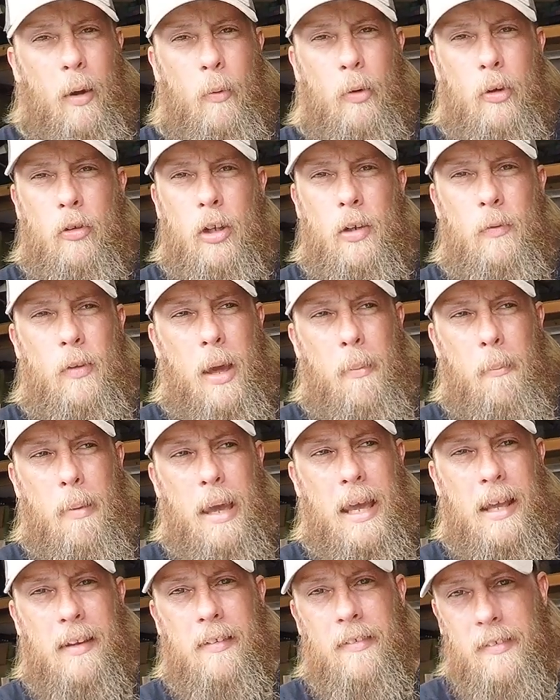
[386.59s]
I retrieved that
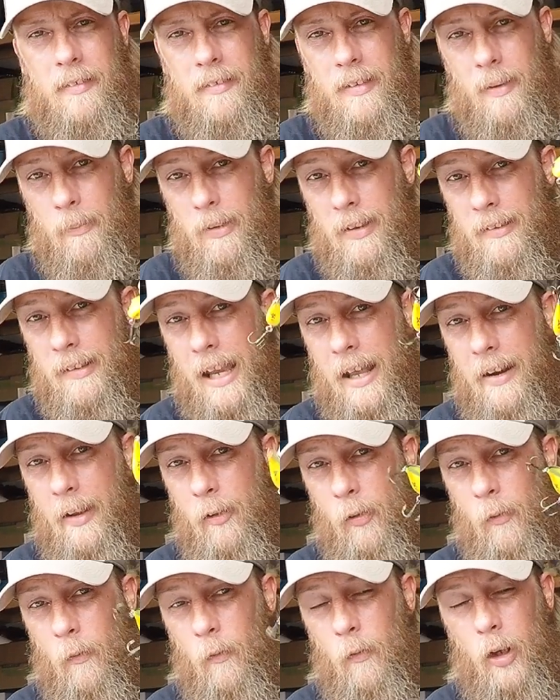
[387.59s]
Mann's, except this guy
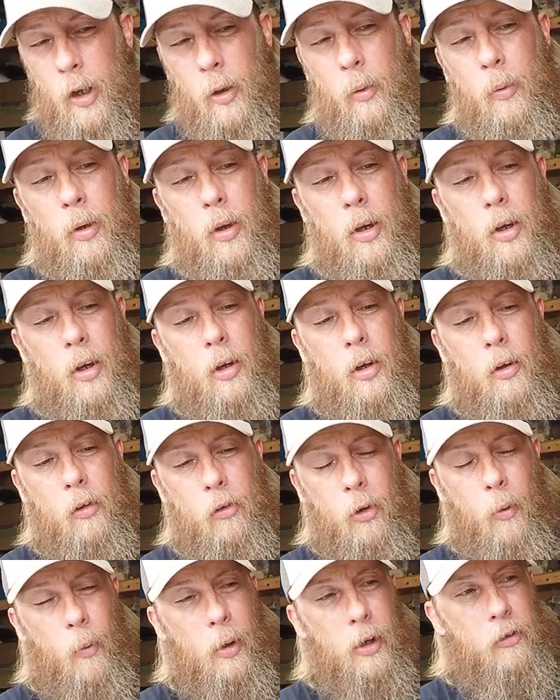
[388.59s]
doesn't float.
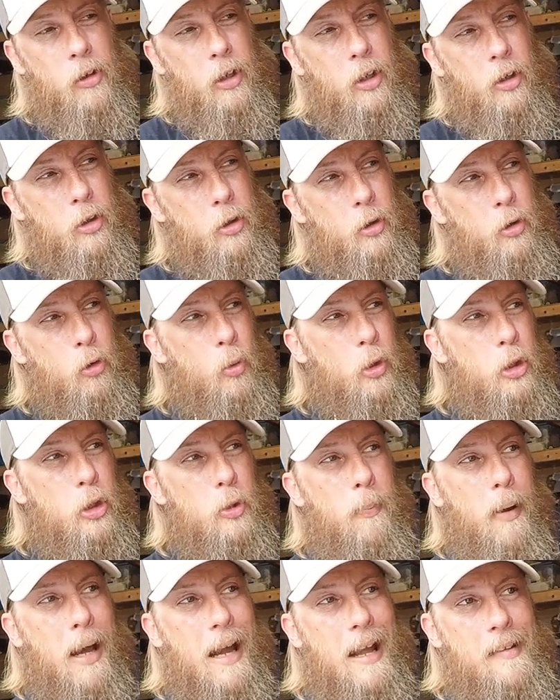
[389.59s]
So what it's going to do is when you
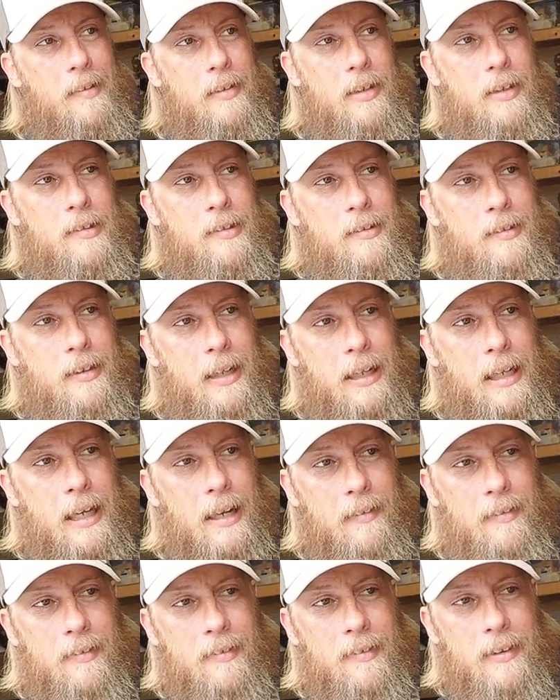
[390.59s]
pause it, he's just going to
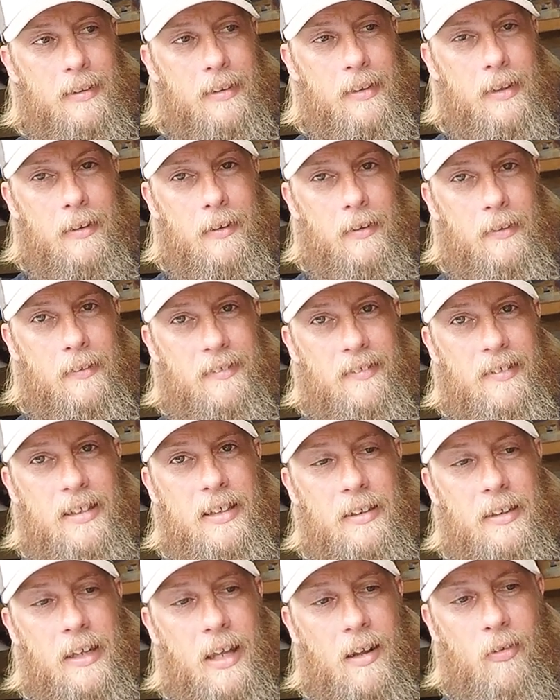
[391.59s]
kind of sit there and
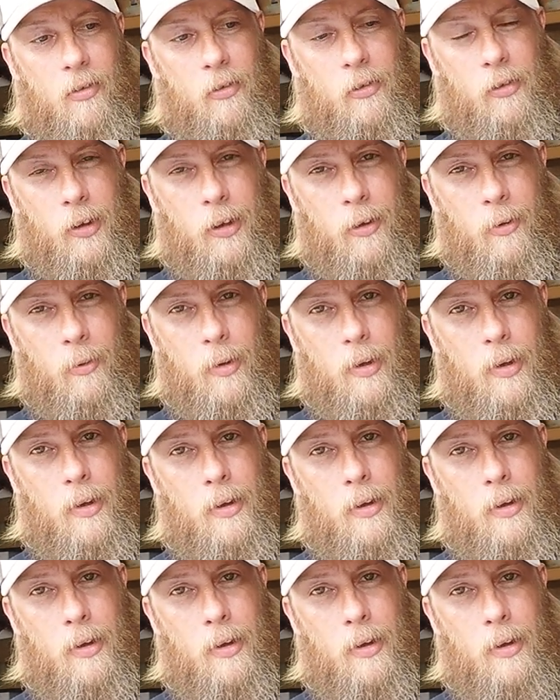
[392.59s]
sink down slow.